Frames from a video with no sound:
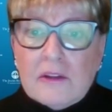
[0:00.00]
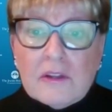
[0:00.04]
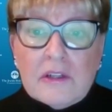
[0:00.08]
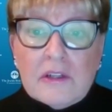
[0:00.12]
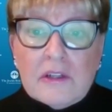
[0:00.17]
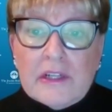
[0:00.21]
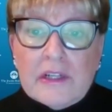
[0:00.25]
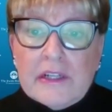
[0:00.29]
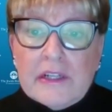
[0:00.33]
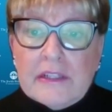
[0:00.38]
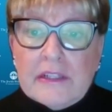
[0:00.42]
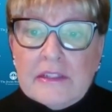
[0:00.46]

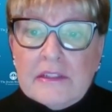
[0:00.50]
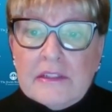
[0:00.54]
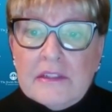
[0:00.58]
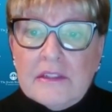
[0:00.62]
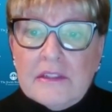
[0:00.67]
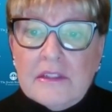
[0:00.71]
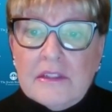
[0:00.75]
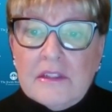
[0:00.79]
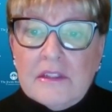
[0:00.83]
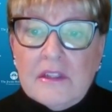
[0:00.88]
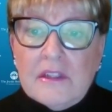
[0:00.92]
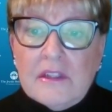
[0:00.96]
car,
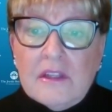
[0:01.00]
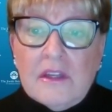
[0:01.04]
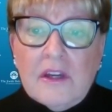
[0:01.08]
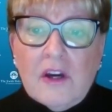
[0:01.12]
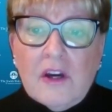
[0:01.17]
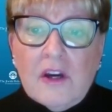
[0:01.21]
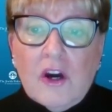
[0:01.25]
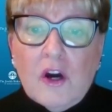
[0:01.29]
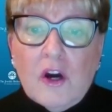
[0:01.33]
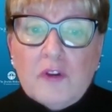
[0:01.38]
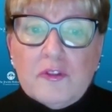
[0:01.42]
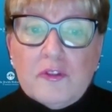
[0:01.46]

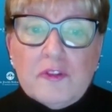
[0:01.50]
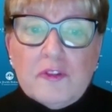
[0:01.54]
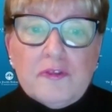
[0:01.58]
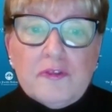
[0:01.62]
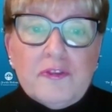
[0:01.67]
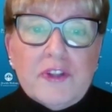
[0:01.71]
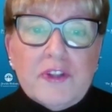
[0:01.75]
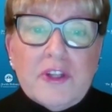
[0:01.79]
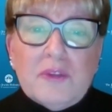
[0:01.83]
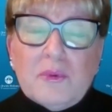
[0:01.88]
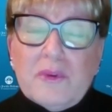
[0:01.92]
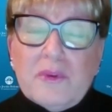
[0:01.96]

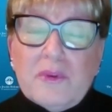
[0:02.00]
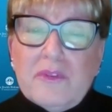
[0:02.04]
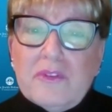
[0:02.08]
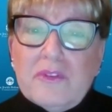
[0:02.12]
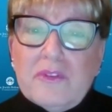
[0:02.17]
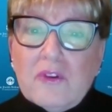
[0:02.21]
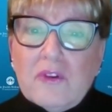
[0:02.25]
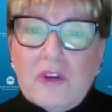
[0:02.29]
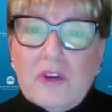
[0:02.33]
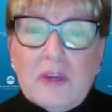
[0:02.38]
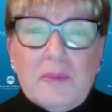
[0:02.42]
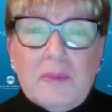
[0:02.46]
overfilled with
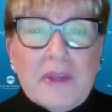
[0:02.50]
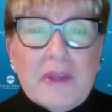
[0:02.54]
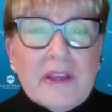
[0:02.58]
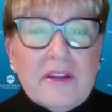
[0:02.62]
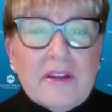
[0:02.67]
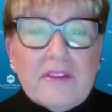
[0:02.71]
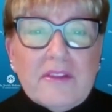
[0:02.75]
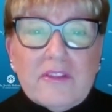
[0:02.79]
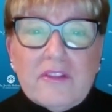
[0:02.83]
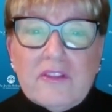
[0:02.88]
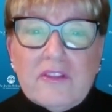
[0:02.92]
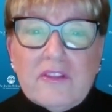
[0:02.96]
screaming
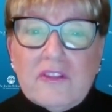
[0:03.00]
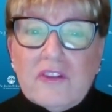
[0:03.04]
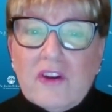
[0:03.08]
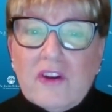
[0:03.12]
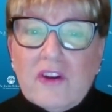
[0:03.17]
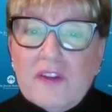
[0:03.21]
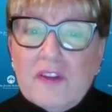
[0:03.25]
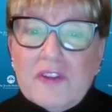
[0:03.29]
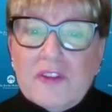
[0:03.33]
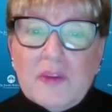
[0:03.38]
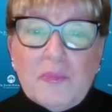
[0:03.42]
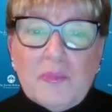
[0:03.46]
and
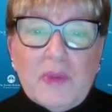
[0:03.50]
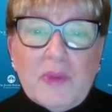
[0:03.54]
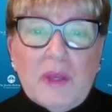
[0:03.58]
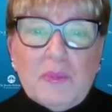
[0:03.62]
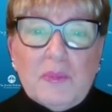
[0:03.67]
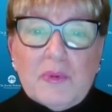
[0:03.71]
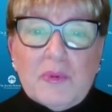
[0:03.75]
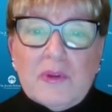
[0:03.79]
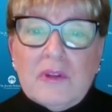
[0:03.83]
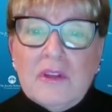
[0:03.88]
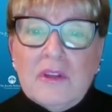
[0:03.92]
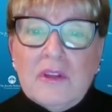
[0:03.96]
starving
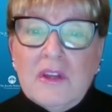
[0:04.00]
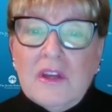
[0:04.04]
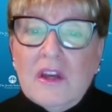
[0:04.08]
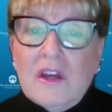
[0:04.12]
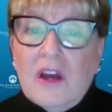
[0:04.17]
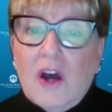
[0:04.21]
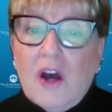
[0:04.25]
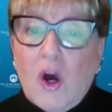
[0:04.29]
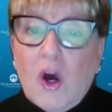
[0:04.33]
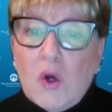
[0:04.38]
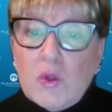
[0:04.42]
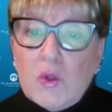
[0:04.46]
people,
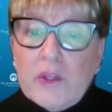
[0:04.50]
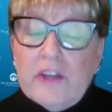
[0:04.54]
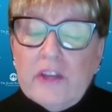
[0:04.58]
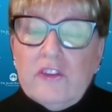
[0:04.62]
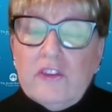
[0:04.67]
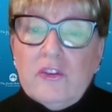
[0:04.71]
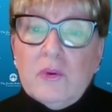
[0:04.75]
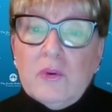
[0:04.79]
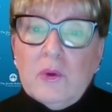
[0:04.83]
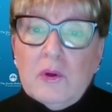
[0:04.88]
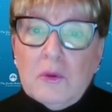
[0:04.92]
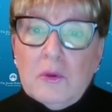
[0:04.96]
only
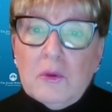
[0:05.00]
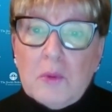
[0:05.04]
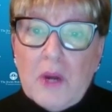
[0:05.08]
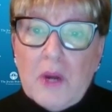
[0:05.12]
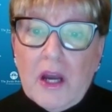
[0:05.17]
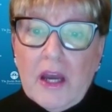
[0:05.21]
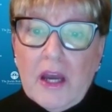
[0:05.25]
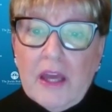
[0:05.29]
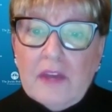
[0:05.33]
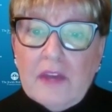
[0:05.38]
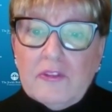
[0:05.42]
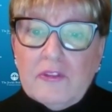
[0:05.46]
to
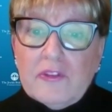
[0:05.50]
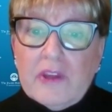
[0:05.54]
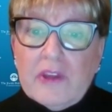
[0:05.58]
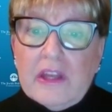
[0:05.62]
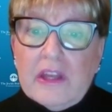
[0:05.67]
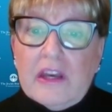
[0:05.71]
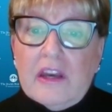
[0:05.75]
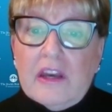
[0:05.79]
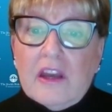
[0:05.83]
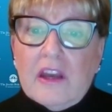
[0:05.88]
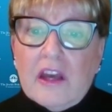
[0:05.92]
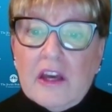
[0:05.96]
arrive
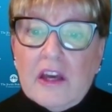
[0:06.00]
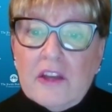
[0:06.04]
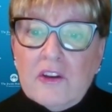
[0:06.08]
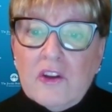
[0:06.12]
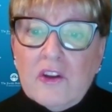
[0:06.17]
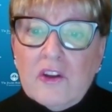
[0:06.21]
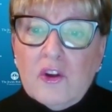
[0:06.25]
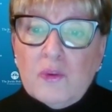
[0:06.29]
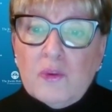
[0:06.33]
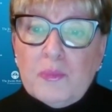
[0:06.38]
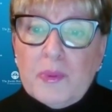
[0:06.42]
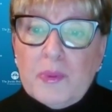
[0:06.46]
in an
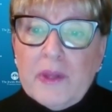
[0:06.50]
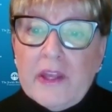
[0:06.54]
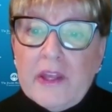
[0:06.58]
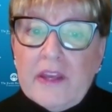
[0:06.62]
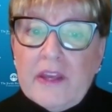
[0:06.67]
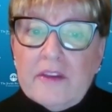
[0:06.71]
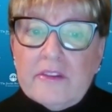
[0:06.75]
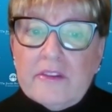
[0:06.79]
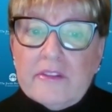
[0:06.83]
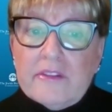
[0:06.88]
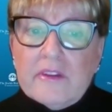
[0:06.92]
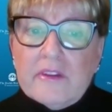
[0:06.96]
unknown
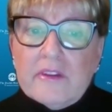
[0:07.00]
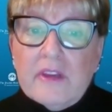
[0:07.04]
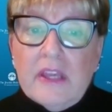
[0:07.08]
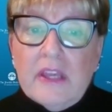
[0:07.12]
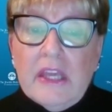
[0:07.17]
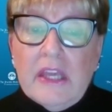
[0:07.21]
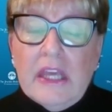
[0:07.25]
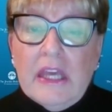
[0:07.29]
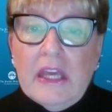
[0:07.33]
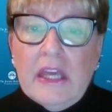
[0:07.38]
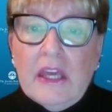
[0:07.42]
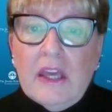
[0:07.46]
place
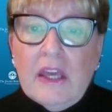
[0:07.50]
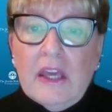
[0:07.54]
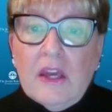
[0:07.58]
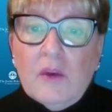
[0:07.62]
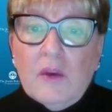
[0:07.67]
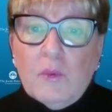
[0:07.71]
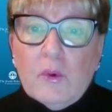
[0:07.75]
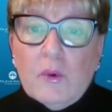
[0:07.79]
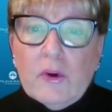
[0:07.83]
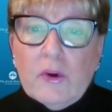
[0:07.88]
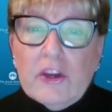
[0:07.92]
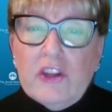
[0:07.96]

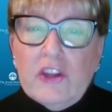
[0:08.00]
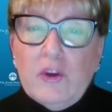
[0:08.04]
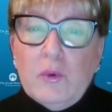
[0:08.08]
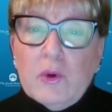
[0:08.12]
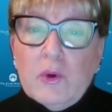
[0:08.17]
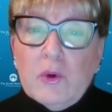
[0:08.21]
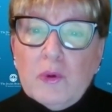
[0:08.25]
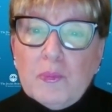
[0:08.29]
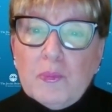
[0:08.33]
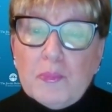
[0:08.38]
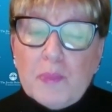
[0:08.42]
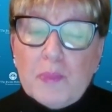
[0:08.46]
where you
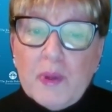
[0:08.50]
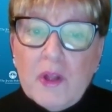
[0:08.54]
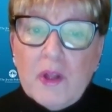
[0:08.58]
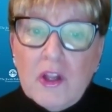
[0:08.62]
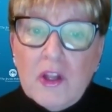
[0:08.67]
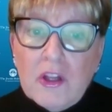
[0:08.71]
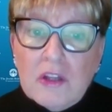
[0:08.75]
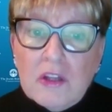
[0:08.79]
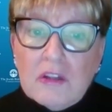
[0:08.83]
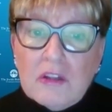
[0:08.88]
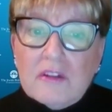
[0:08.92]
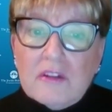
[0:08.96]
were
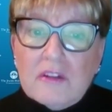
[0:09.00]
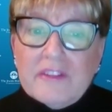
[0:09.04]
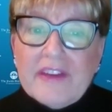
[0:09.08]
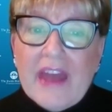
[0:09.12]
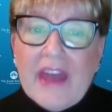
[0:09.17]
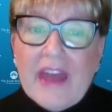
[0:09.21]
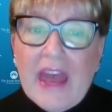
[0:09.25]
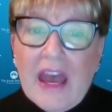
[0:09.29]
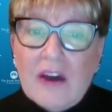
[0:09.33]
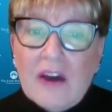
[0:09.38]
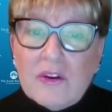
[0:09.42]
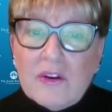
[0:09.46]
pulled
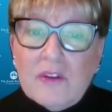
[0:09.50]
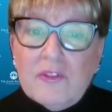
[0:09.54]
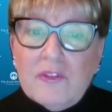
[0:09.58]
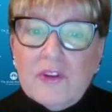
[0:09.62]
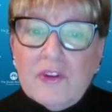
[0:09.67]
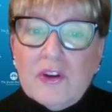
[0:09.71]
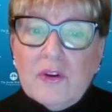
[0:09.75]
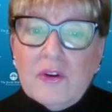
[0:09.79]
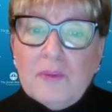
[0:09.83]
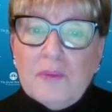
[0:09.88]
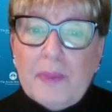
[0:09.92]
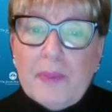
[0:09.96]
out of
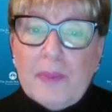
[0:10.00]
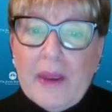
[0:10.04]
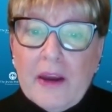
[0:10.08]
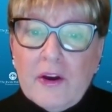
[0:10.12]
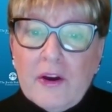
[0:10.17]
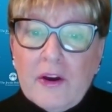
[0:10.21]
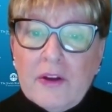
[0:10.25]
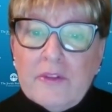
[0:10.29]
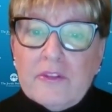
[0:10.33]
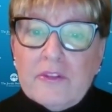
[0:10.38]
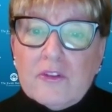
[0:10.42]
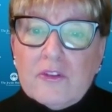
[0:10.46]
your
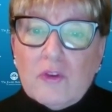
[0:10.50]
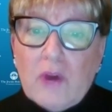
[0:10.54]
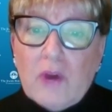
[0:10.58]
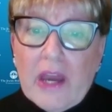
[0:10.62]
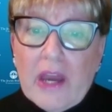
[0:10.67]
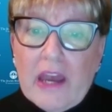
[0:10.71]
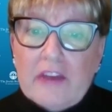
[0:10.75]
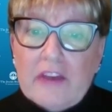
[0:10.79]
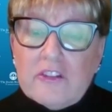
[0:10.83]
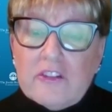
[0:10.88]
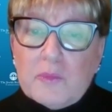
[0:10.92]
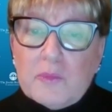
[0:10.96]
parents'
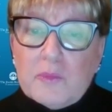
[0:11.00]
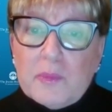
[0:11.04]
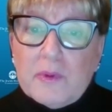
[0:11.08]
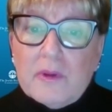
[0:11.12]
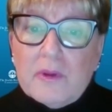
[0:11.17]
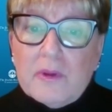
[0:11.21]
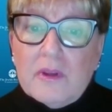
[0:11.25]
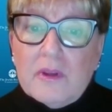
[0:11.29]
grasp